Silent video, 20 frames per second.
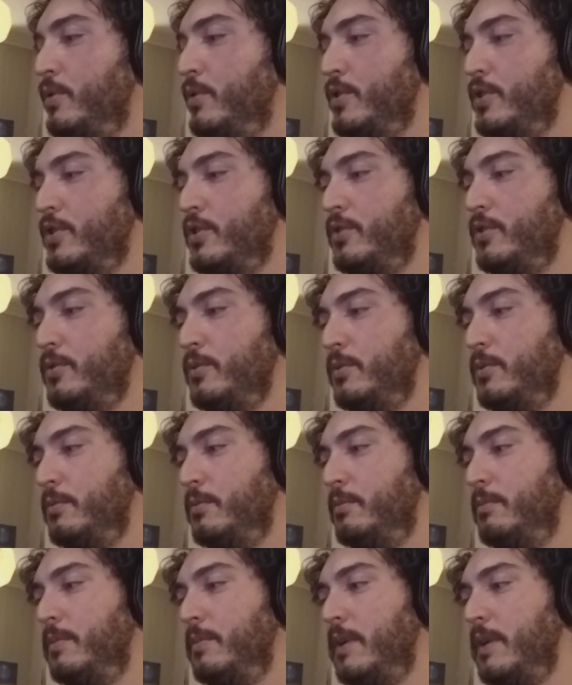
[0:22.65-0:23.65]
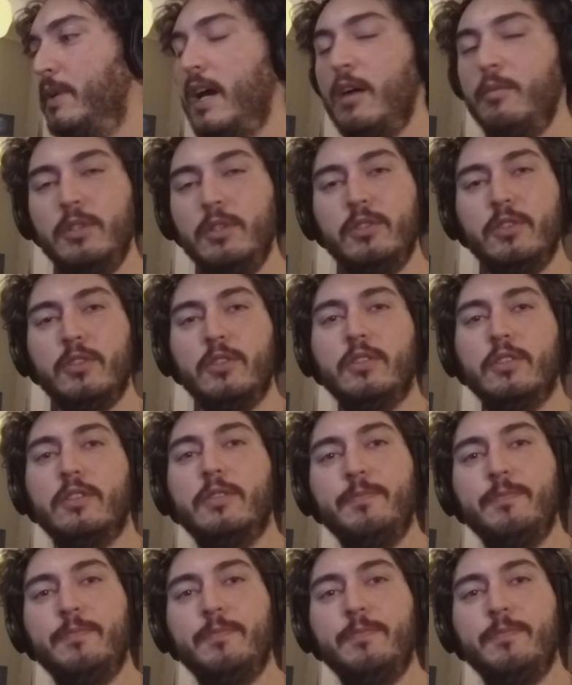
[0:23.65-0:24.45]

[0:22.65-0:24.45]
2 by Ableton